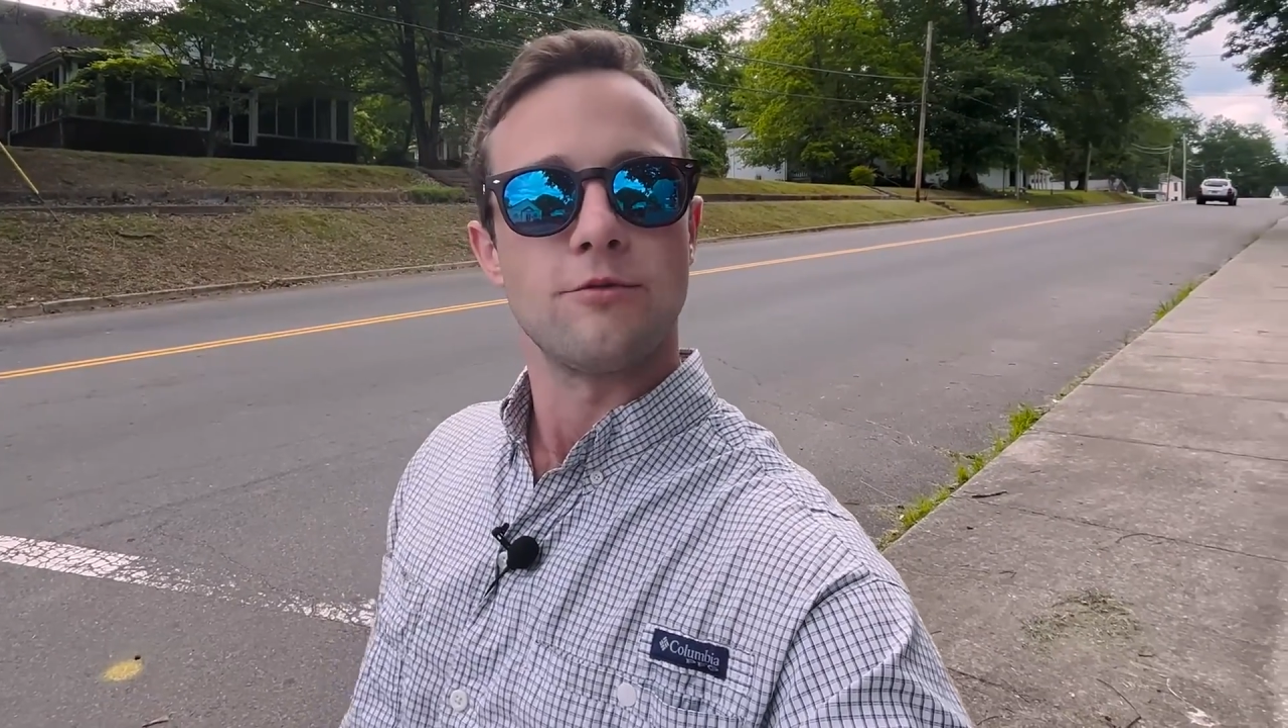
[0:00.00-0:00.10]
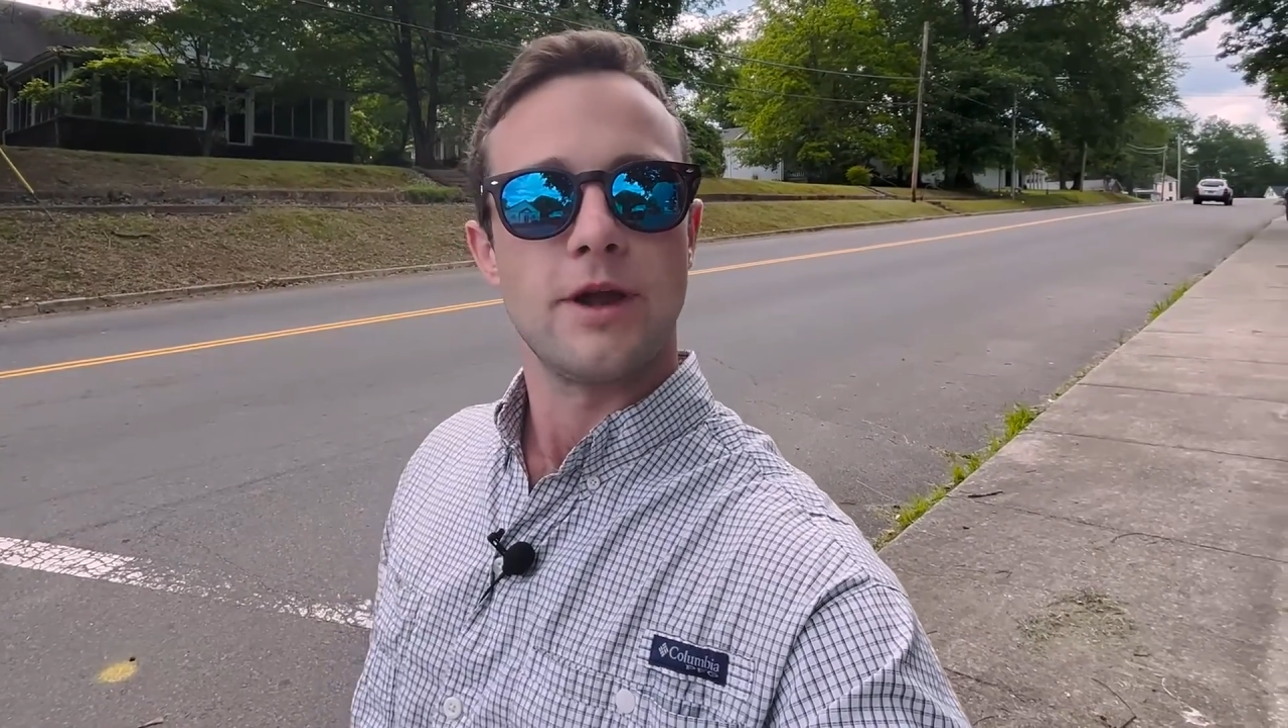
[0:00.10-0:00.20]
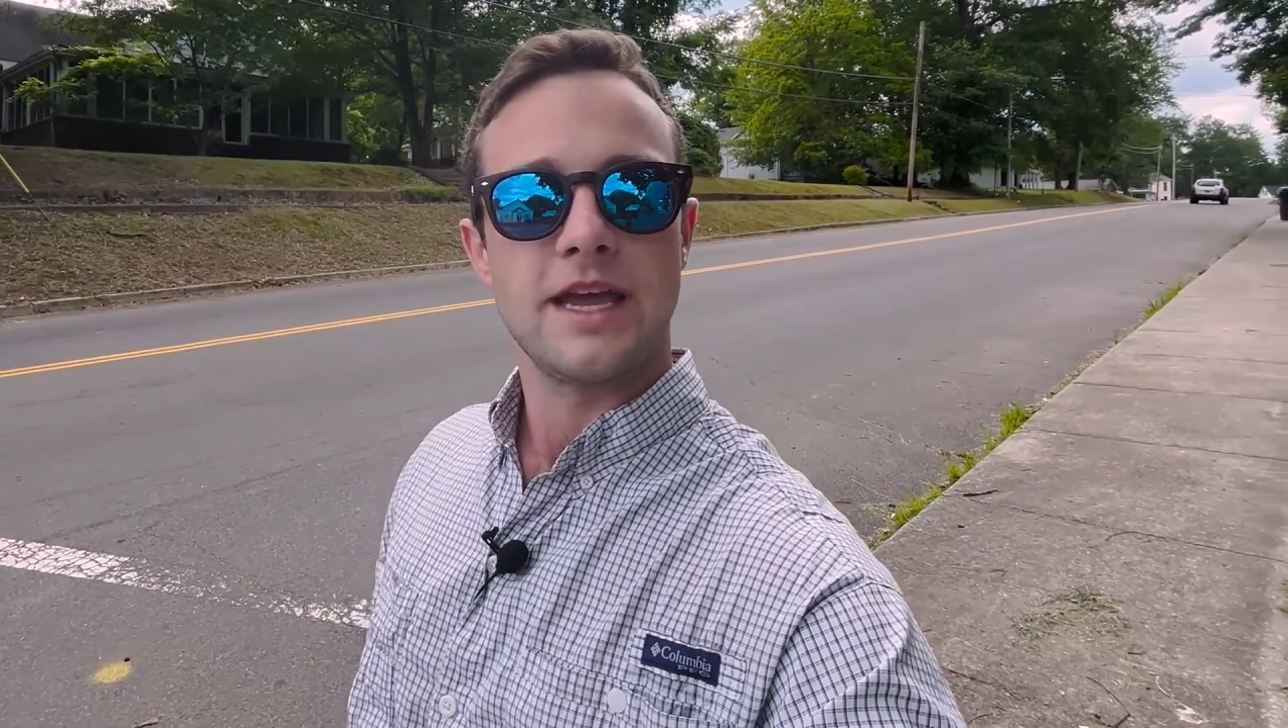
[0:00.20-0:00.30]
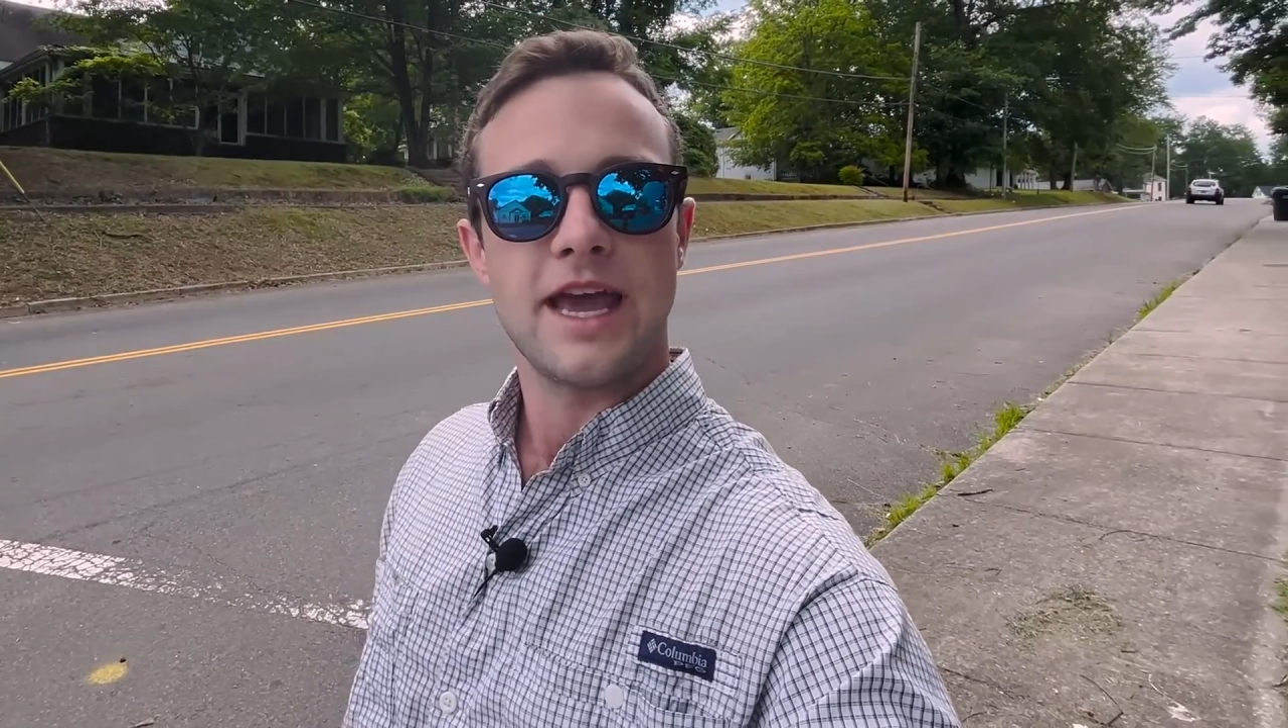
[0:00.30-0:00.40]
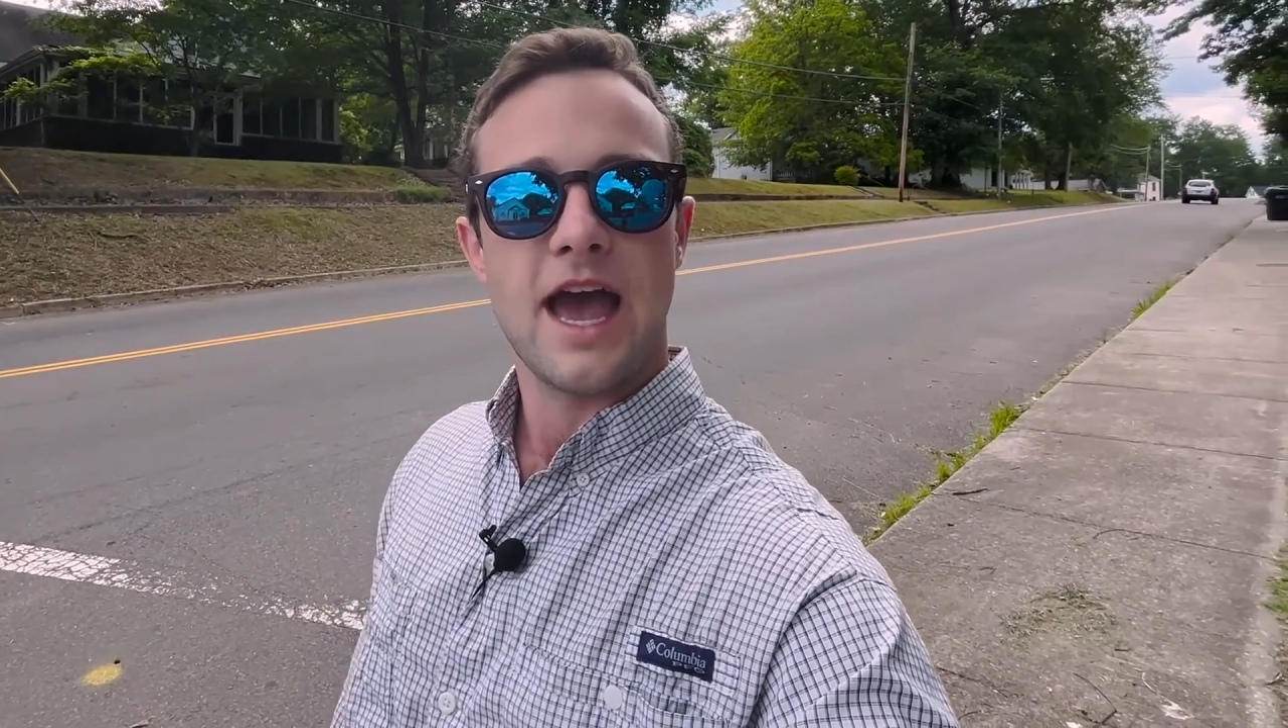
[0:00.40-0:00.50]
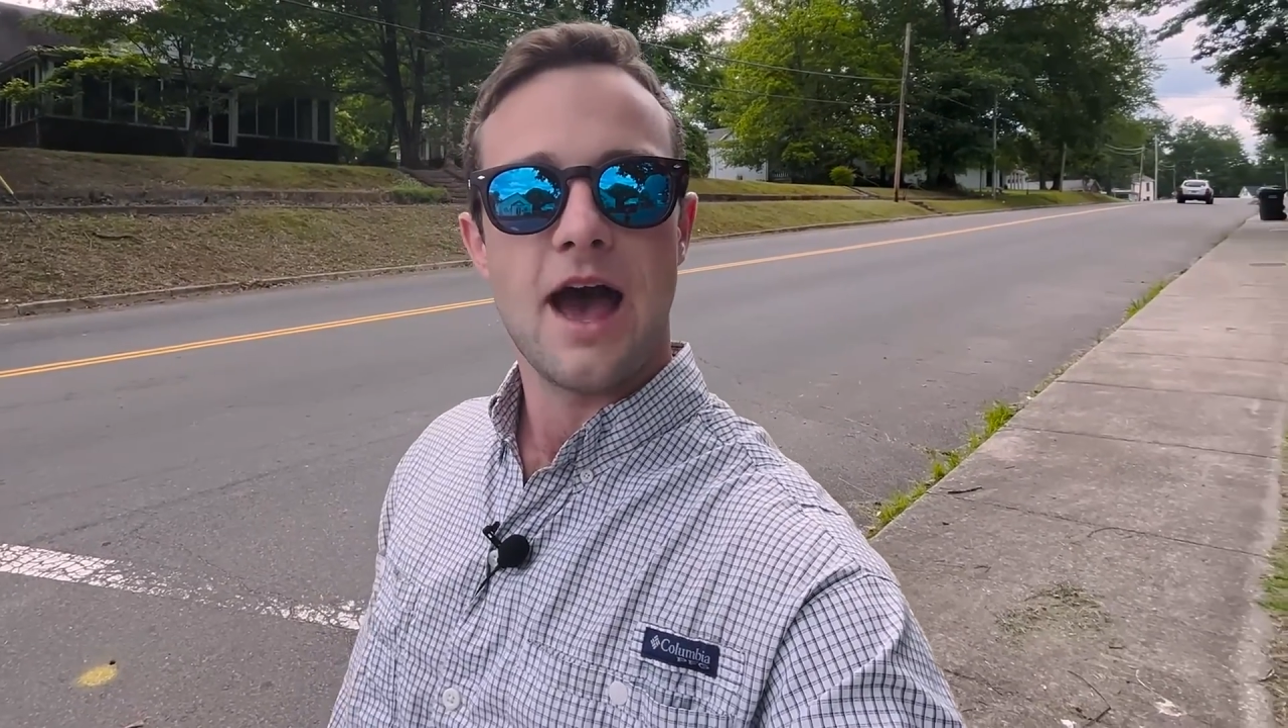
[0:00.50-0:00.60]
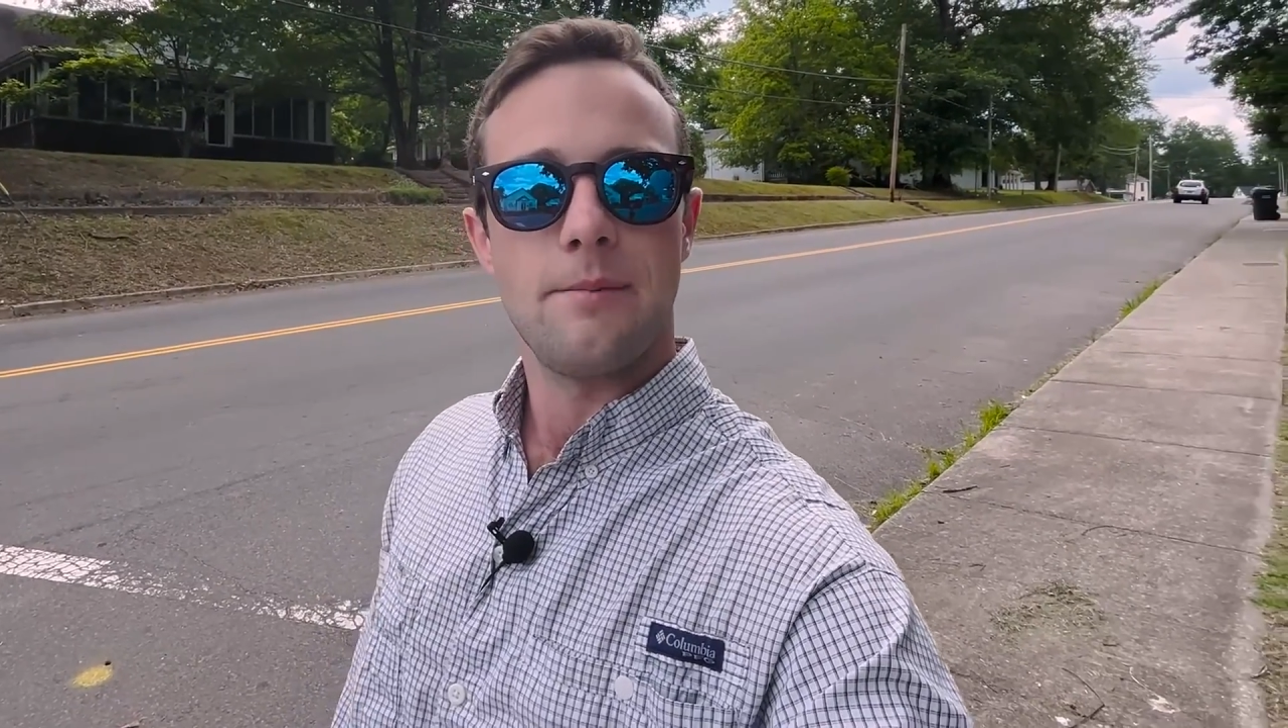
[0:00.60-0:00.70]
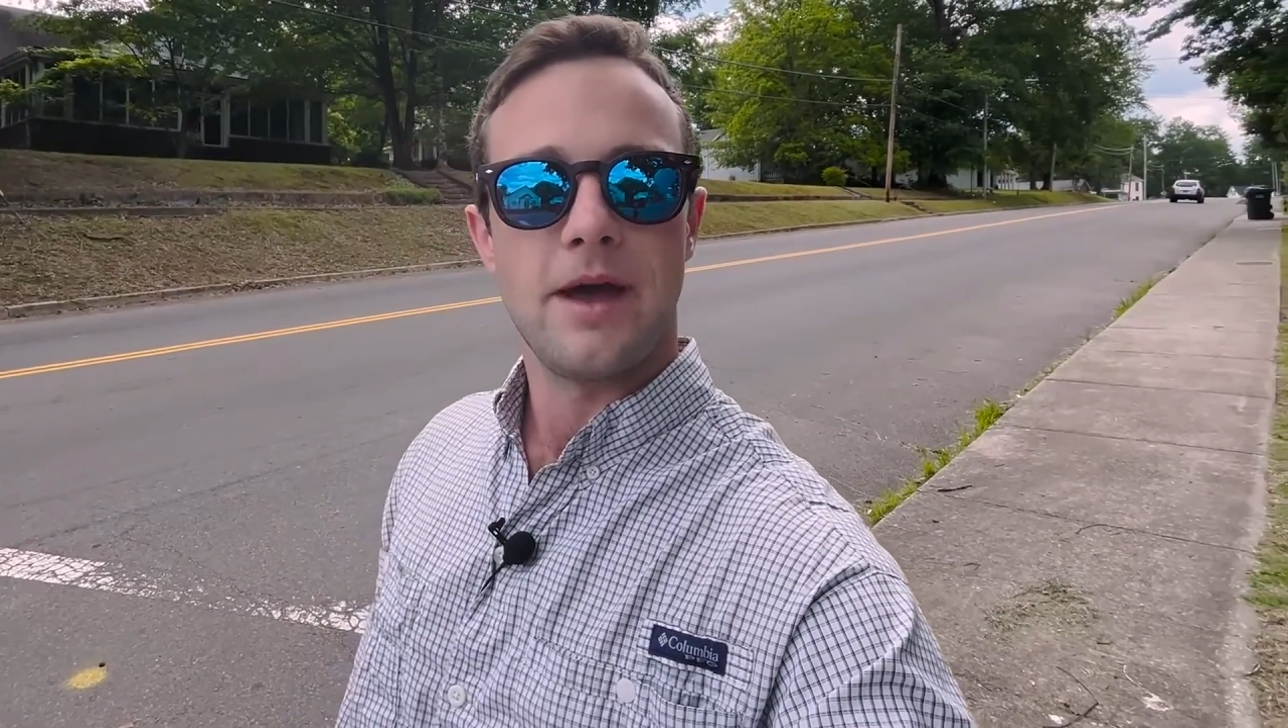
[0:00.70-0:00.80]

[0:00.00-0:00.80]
recap